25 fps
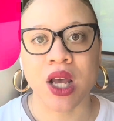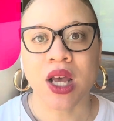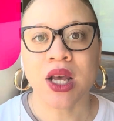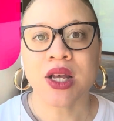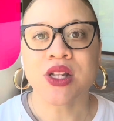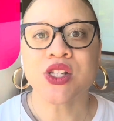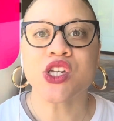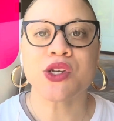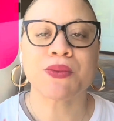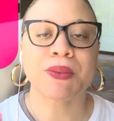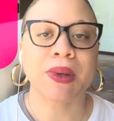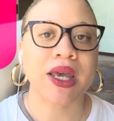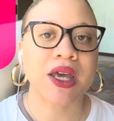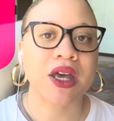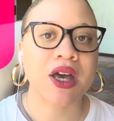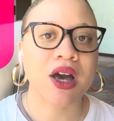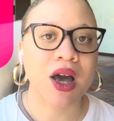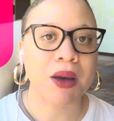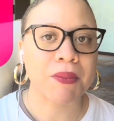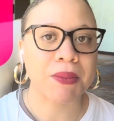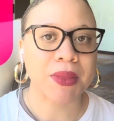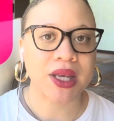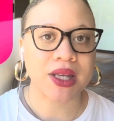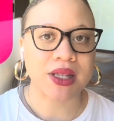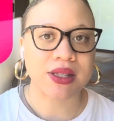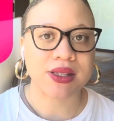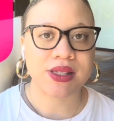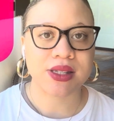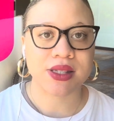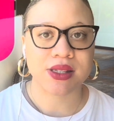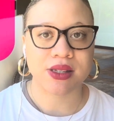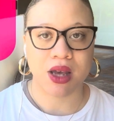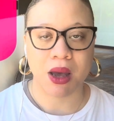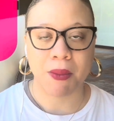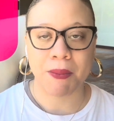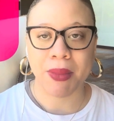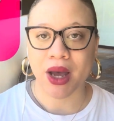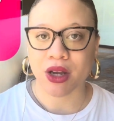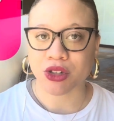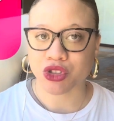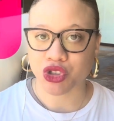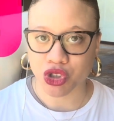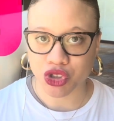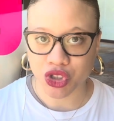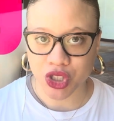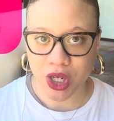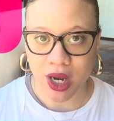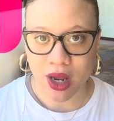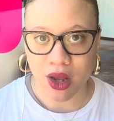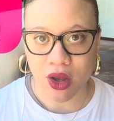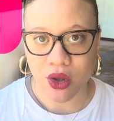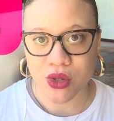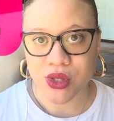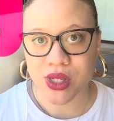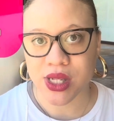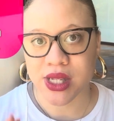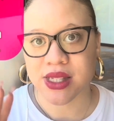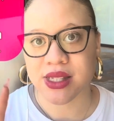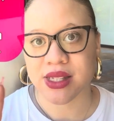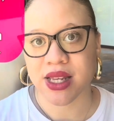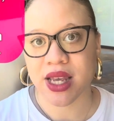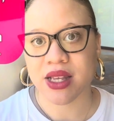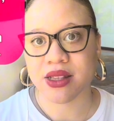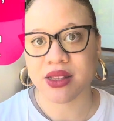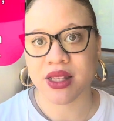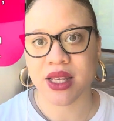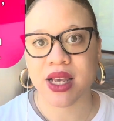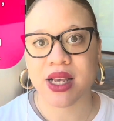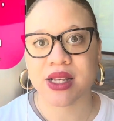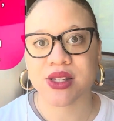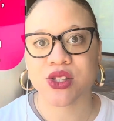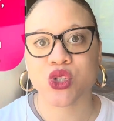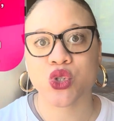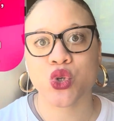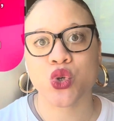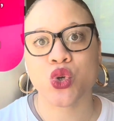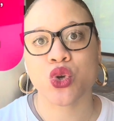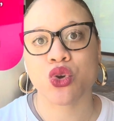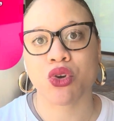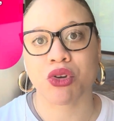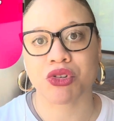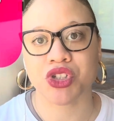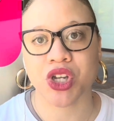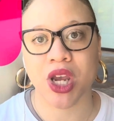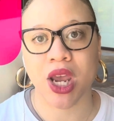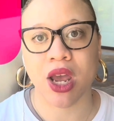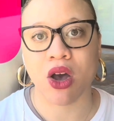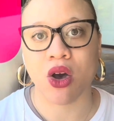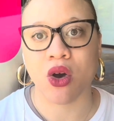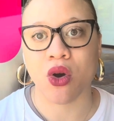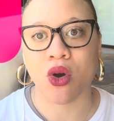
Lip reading: to make comments about your child, to say things to your child,